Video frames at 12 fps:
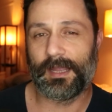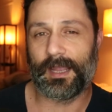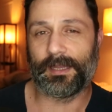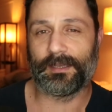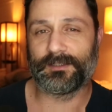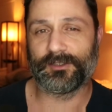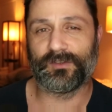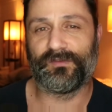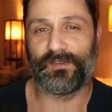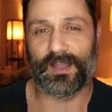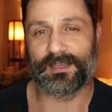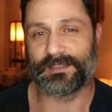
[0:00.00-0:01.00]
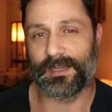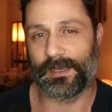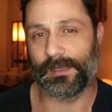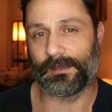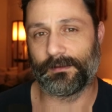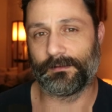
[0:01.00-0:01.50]
and it's such a
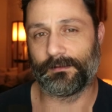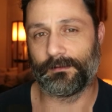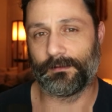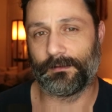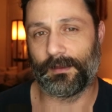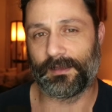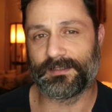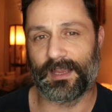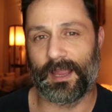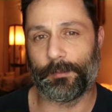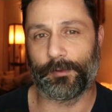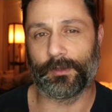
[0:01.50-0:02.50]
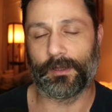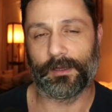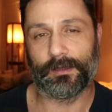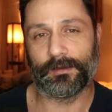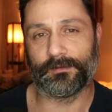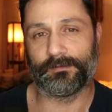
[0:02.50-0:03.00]
fascinating example
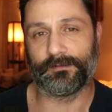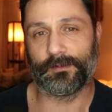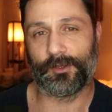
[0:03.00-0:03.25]
of